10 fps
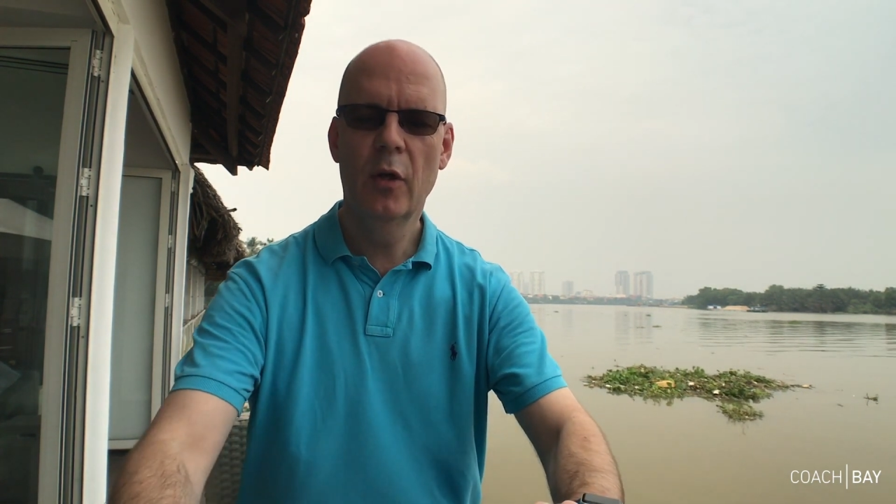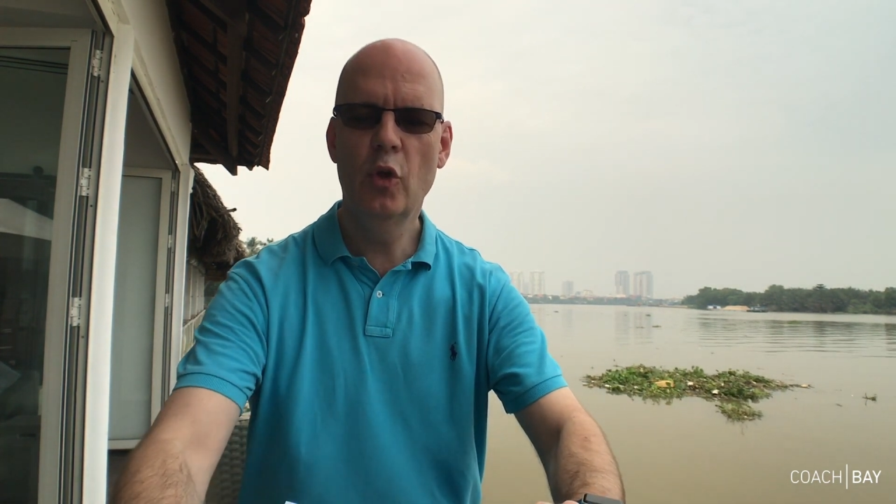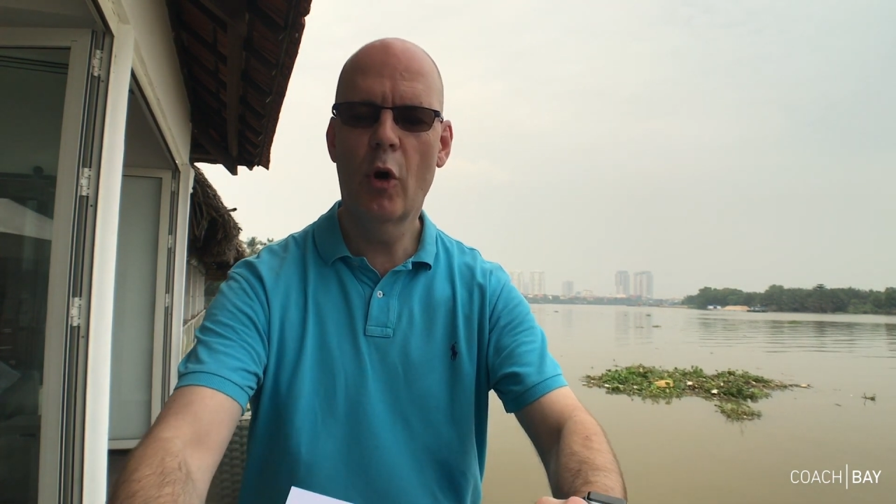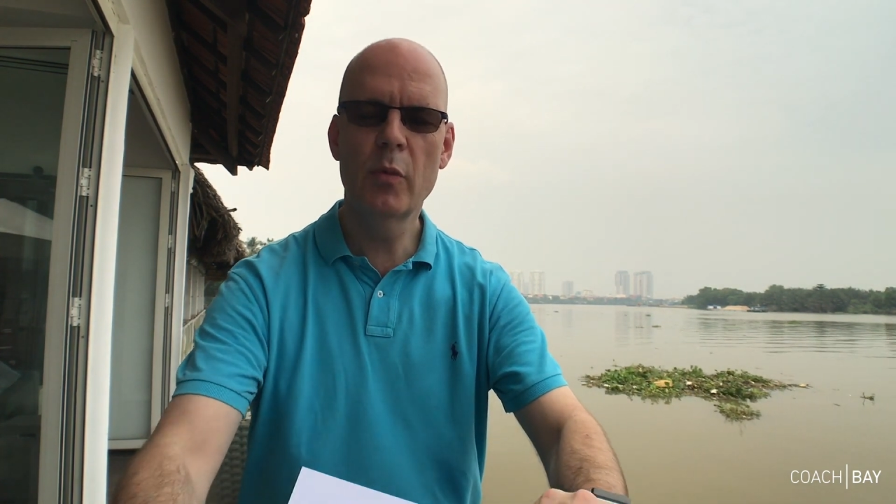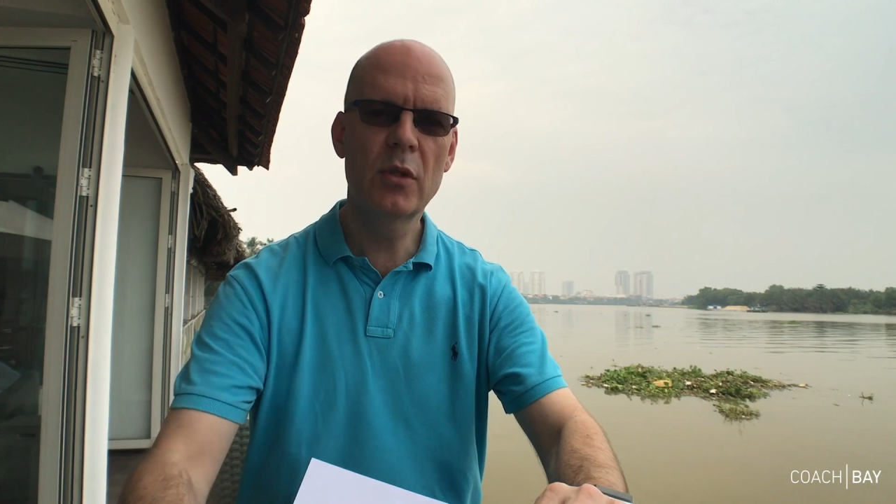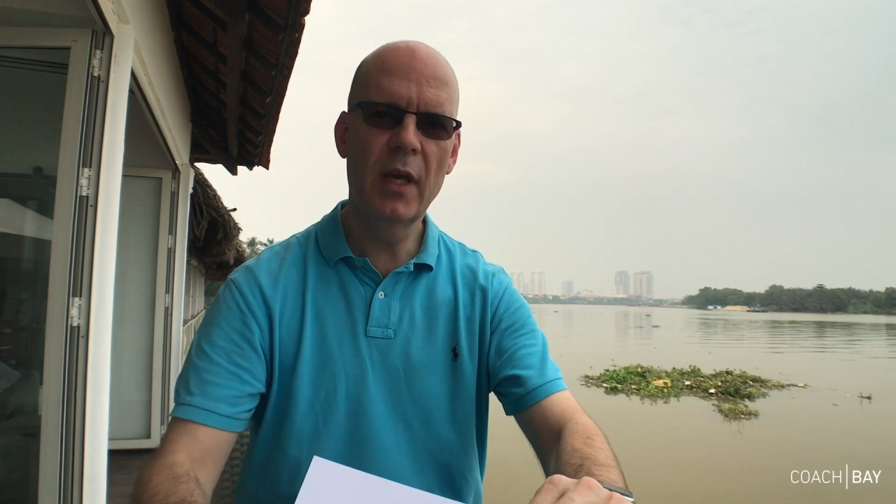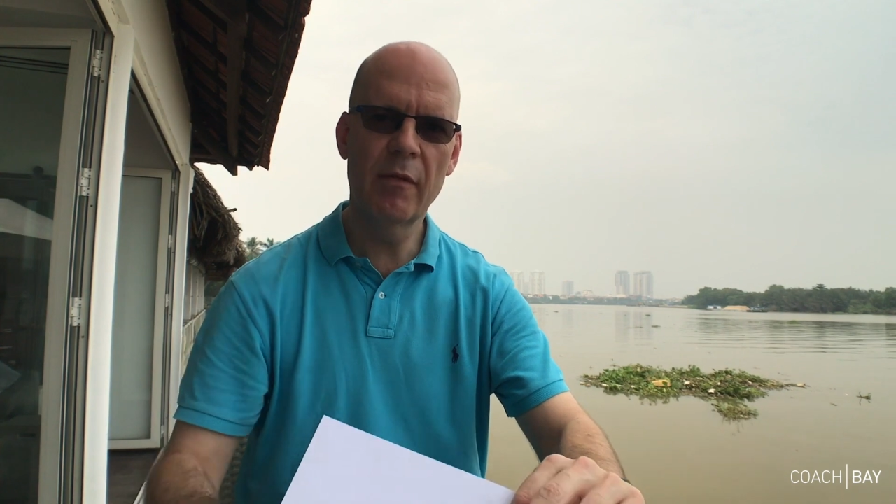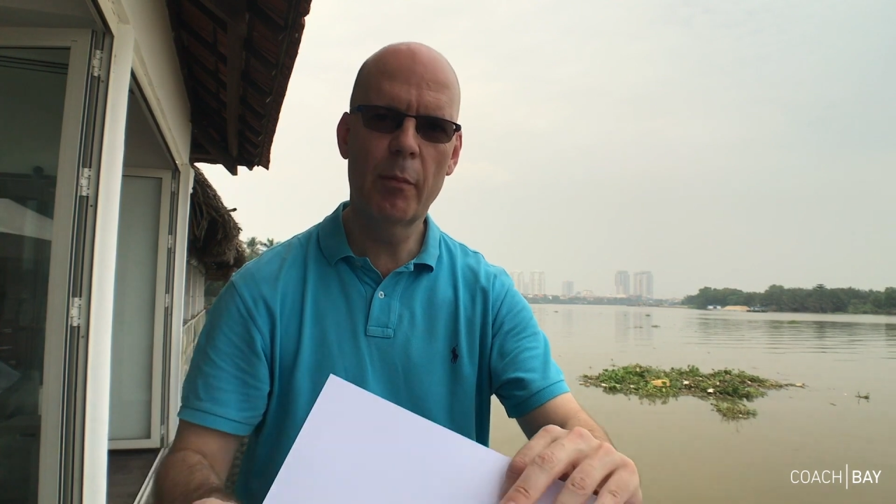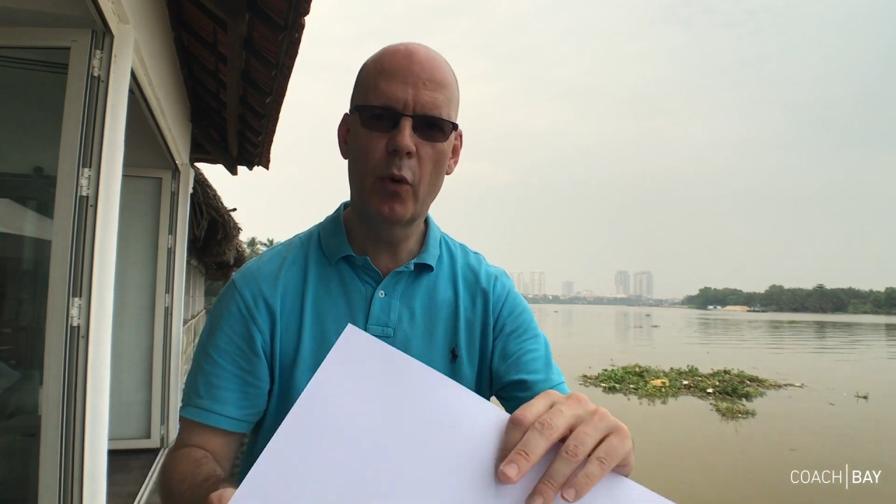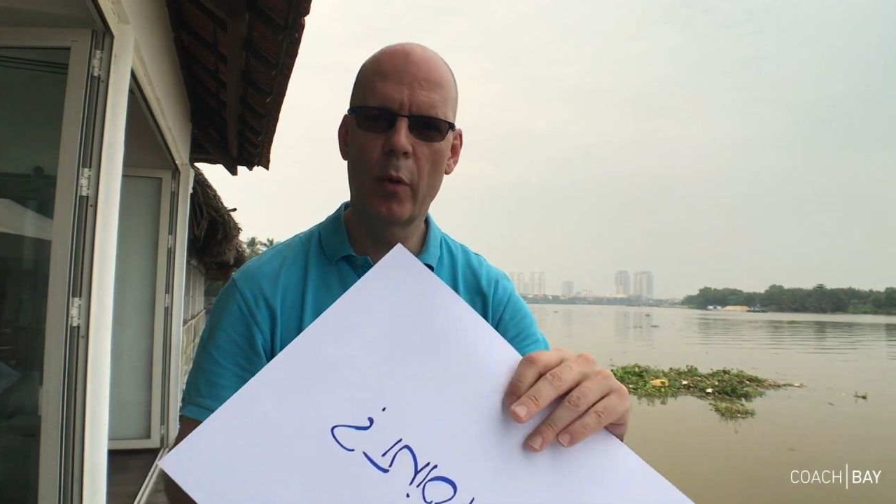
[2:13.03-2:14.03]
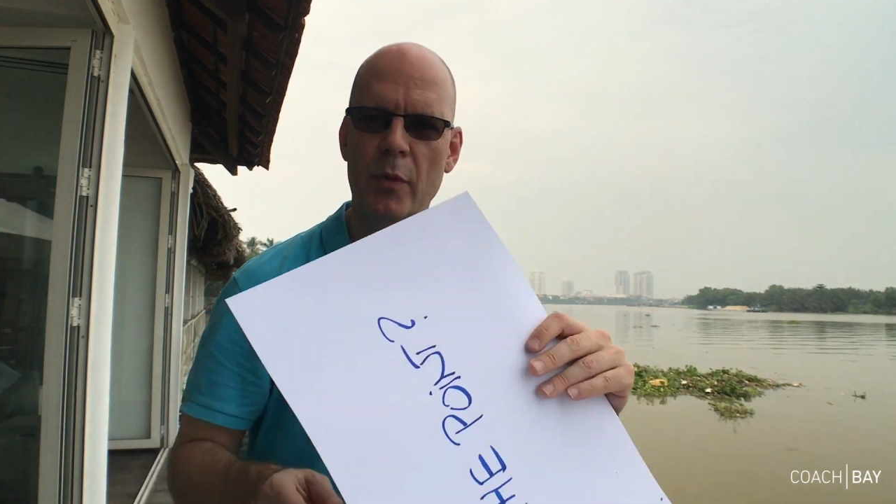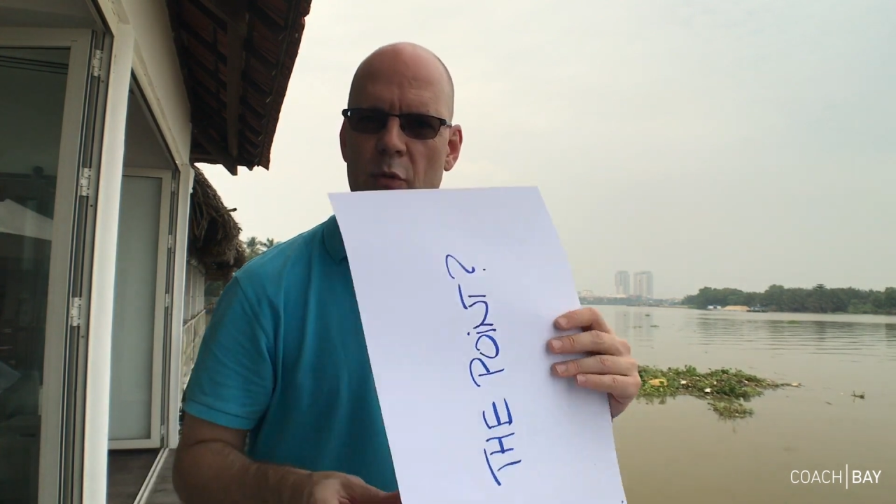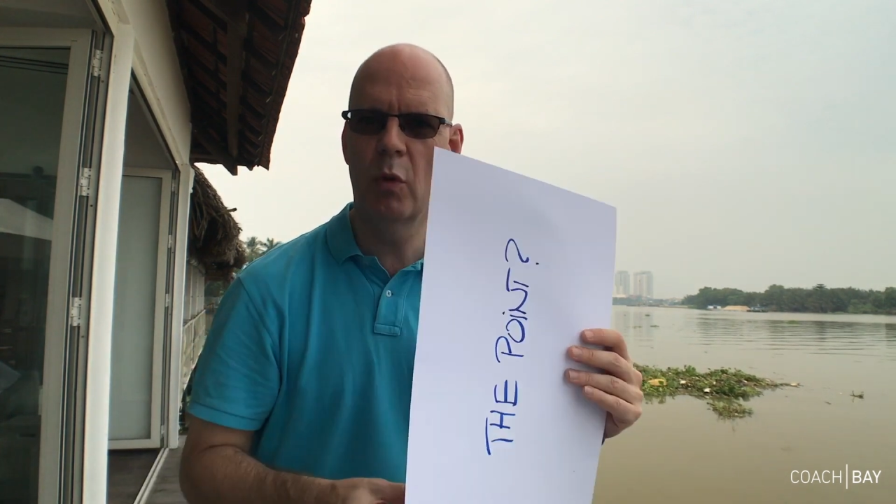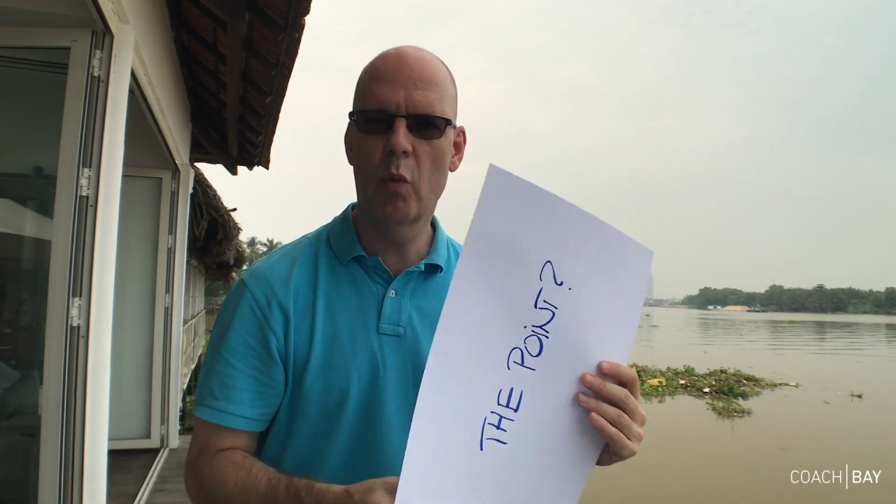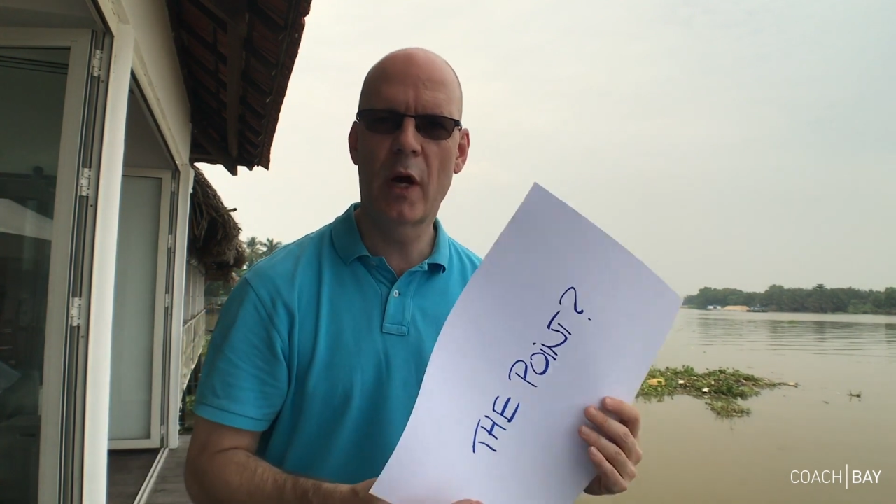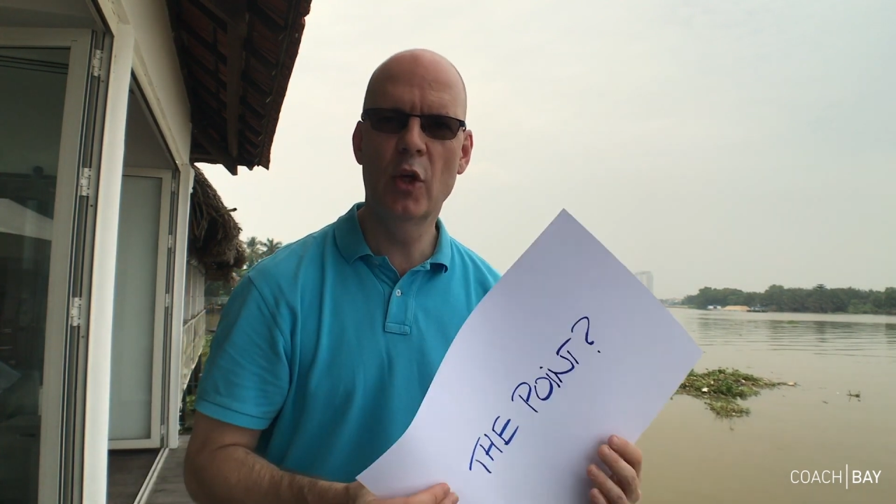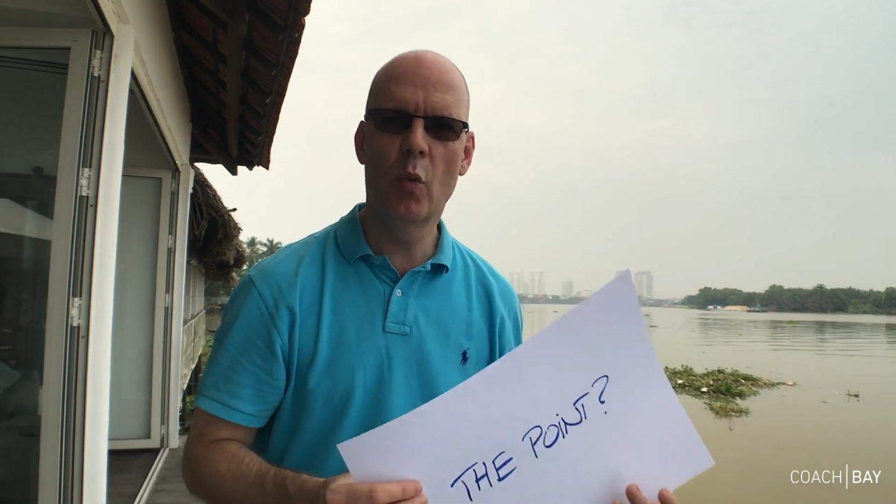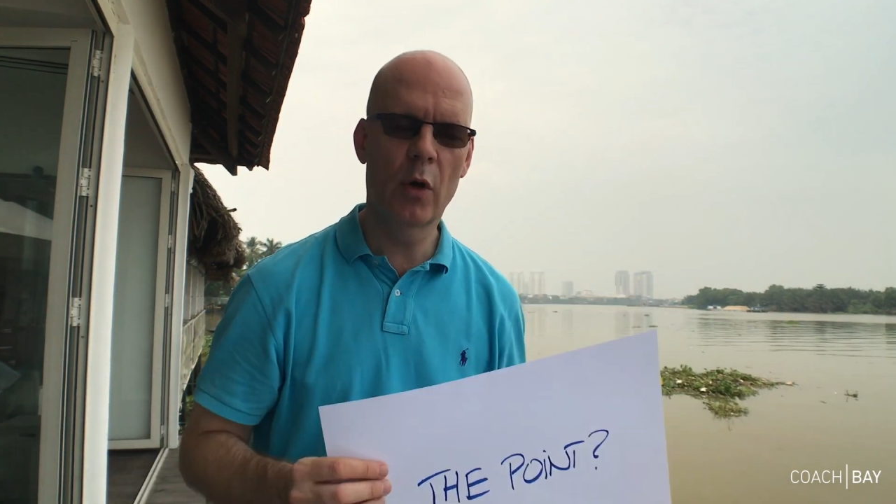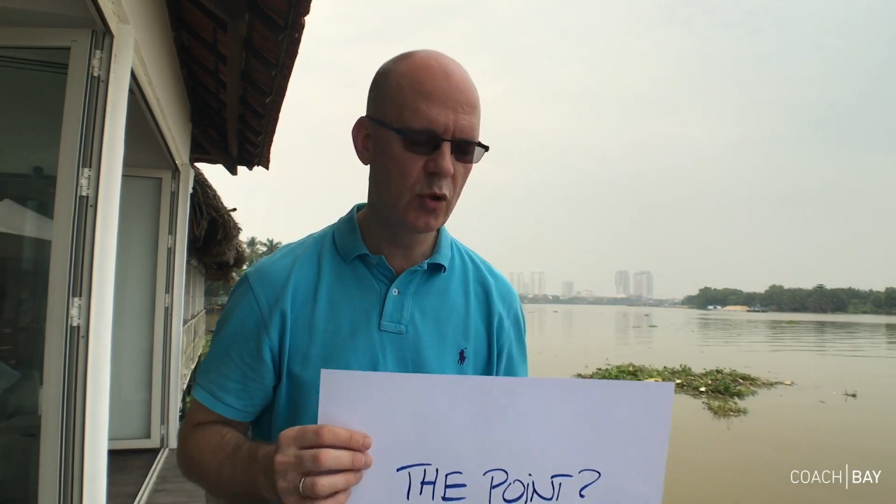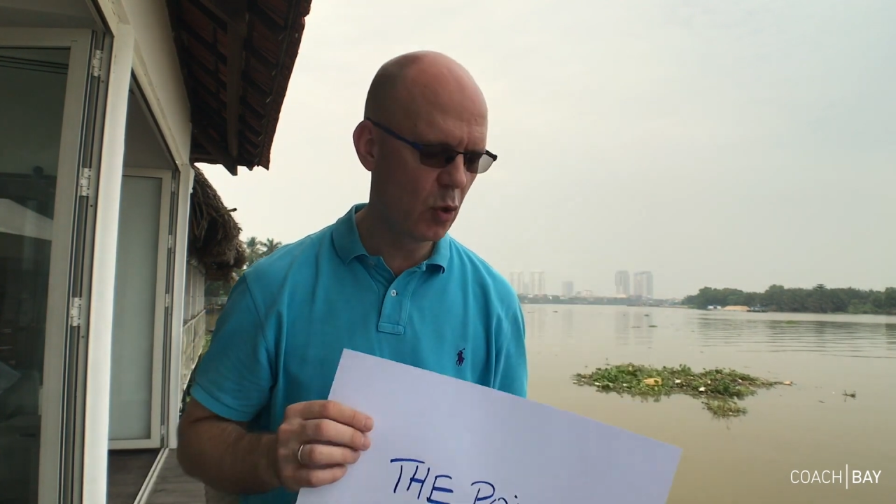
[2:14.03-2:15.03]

you obviously have a purpose but why you want to